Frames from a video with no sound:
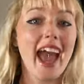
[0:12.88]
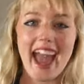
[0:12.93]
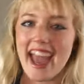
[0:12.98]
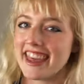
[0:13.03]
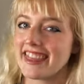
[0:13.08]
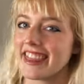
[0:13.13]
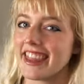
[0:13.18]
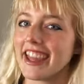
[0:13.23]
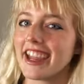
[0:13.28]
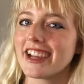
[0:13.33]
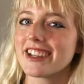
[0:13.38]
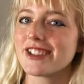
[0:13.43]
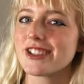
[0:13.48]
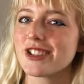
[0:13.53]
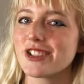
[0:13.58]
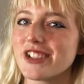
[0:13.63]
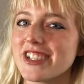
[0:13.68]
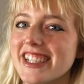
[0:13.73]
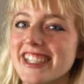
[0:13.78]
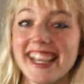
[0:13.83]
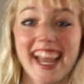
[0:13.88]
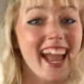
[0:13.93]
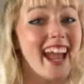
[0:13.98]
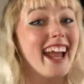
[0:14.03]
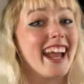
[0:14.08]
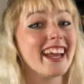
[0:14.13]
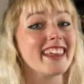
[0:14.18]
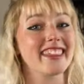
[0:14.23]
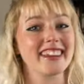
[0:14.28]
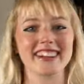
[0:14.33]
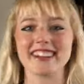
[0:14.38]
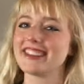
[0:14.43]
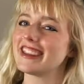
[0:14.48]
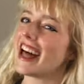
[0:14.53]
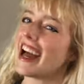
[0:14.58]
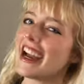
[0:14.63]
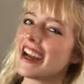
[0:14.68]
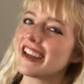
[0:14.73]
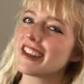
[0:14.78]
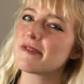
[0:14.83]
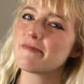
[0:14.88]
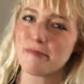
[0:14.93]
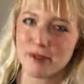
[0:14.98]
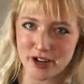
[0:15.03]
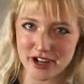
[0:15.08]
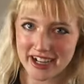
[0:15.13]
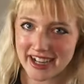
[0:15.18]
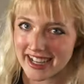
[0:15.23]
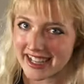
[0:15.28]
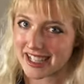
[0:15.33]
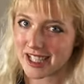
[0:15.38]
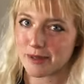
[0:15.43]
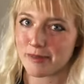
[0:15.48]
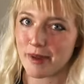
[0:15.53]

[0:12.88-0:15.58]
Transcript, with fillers: And the answer is A, the Goliath bird-eating